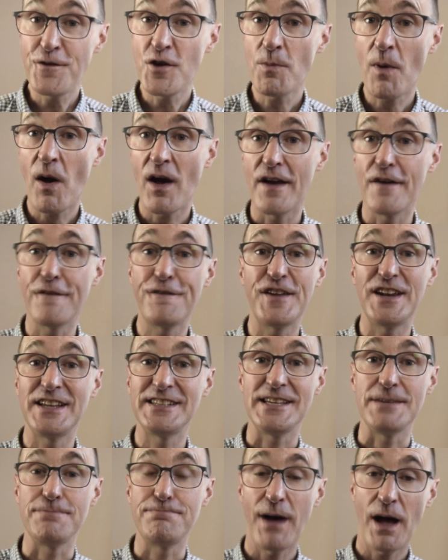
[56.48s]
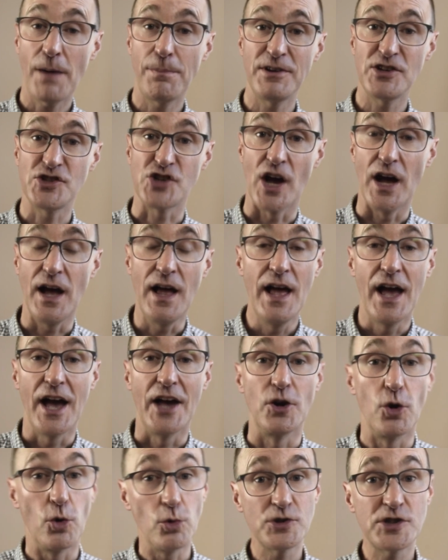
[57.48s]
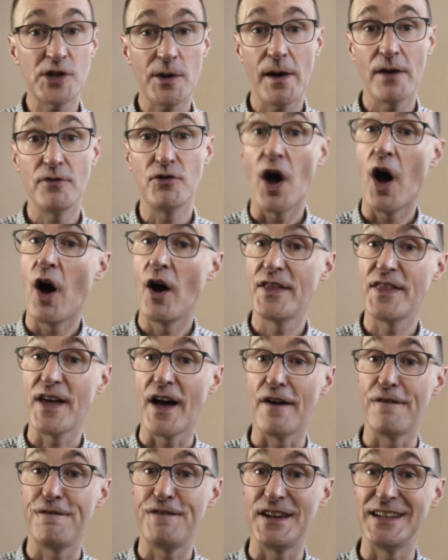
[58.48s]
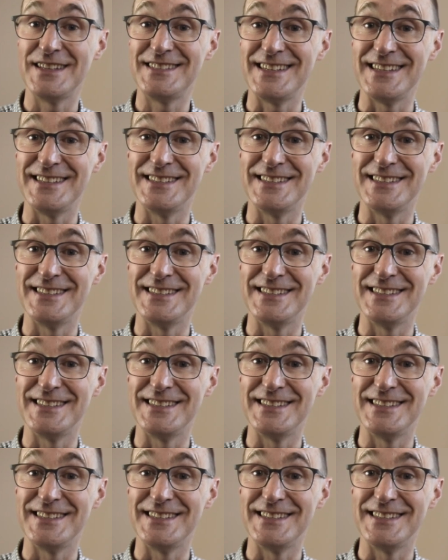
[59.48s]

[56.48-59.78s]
you buy Affinity Publisher and also own either Affinity